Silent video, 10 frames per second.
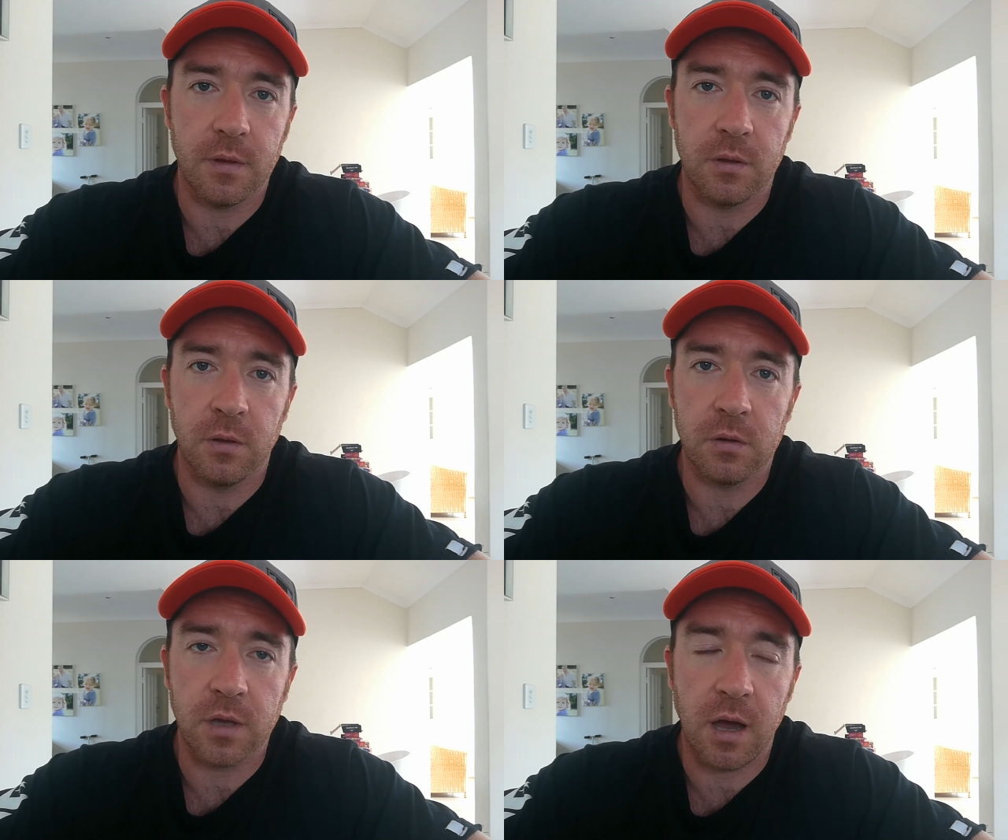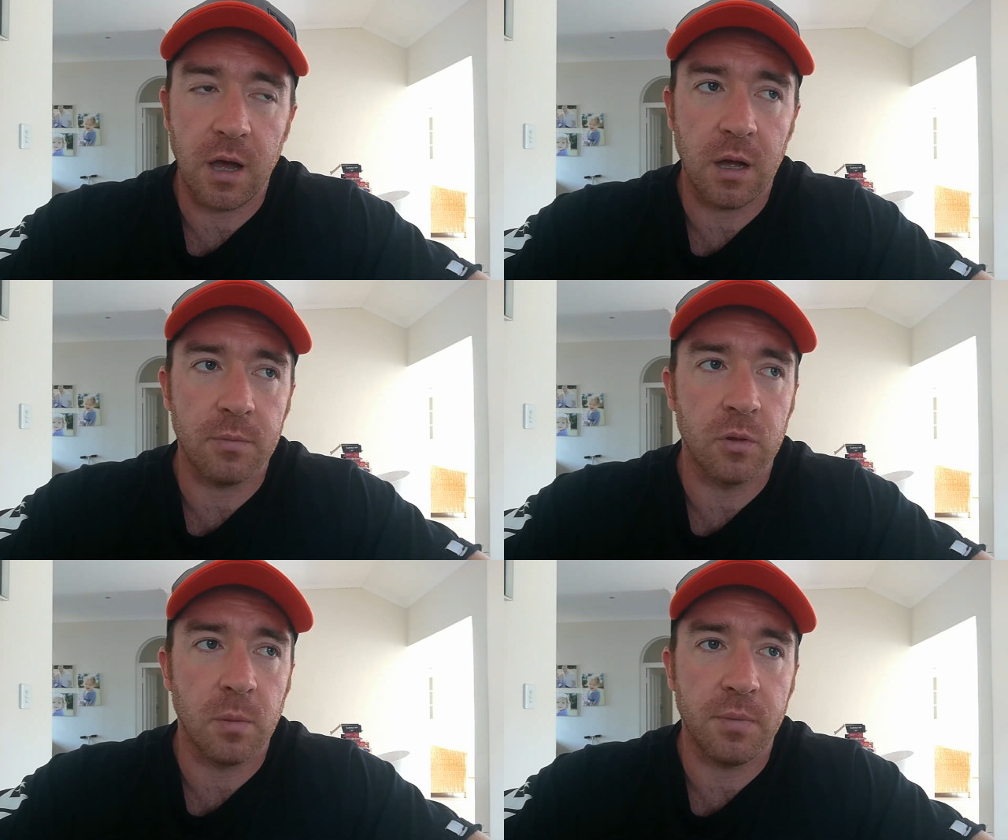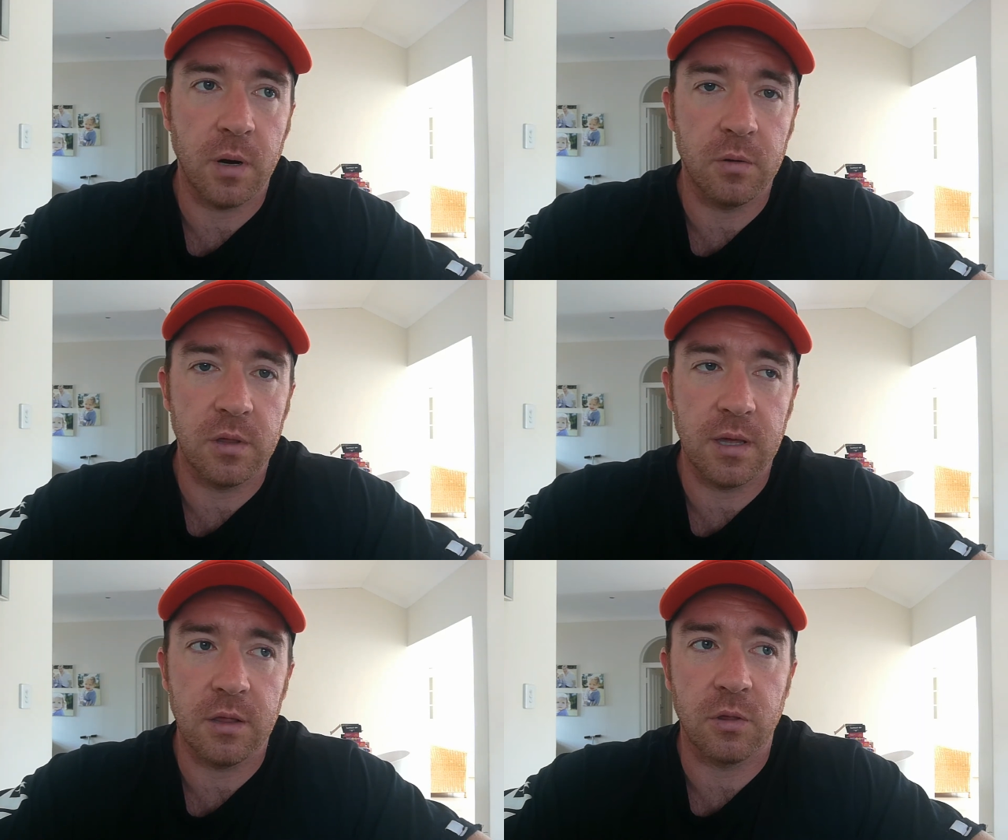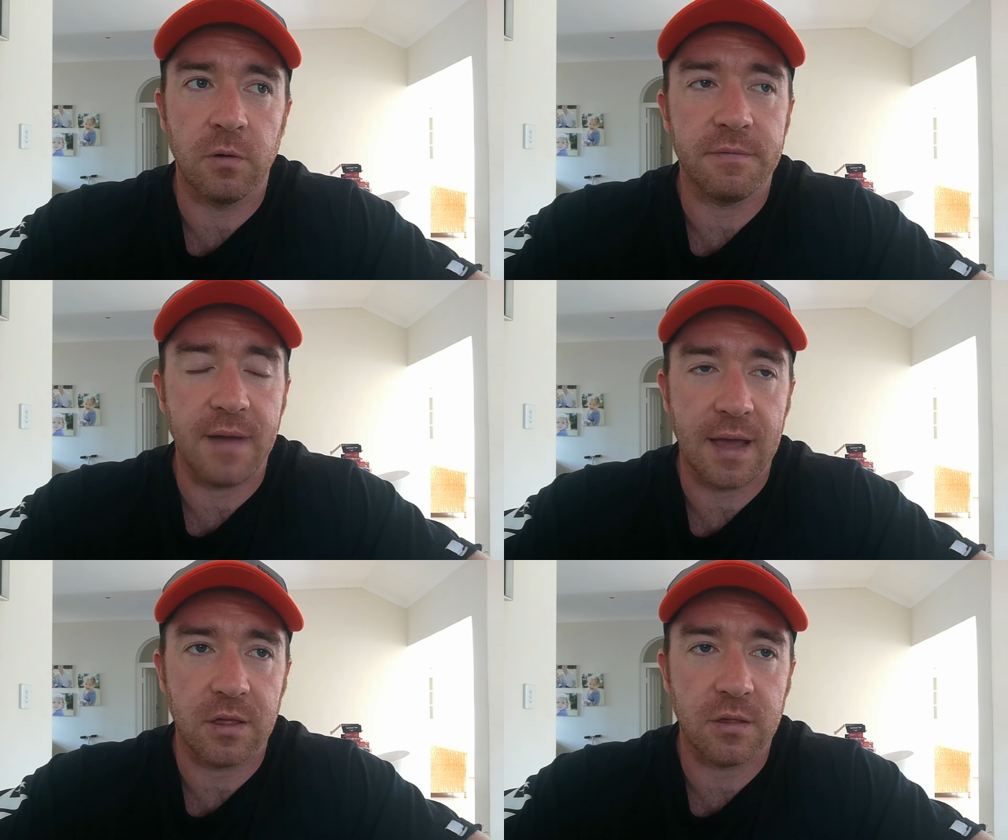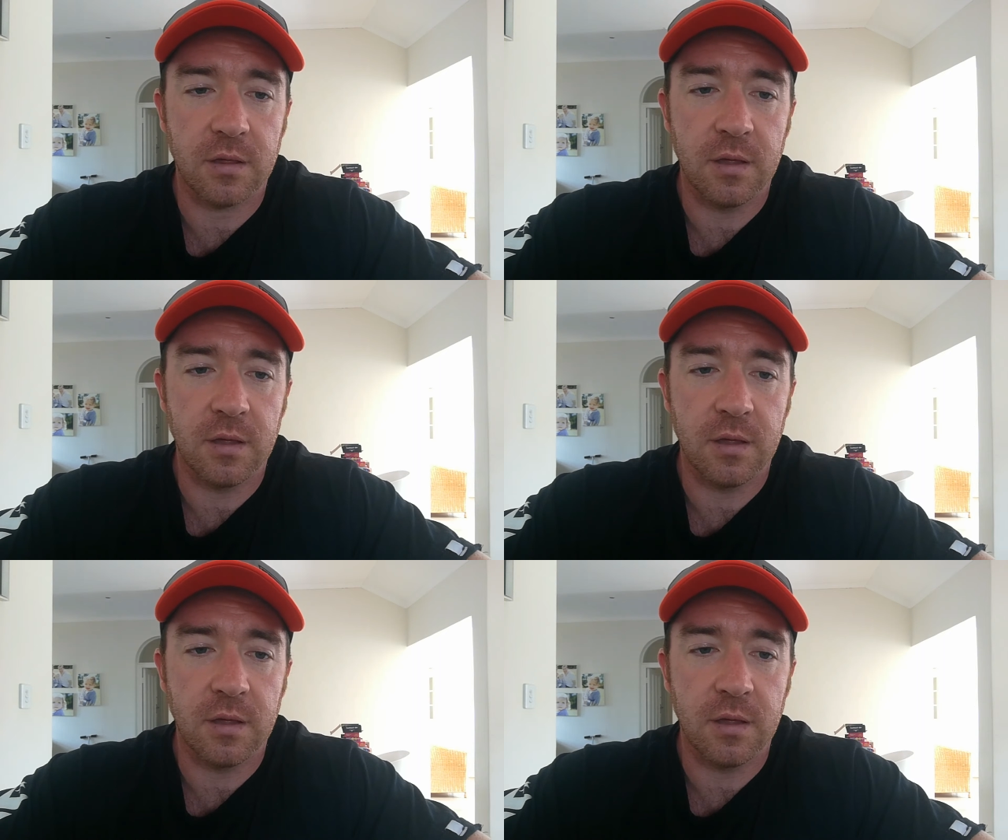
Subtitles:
Not carbs, not proteins, not fats.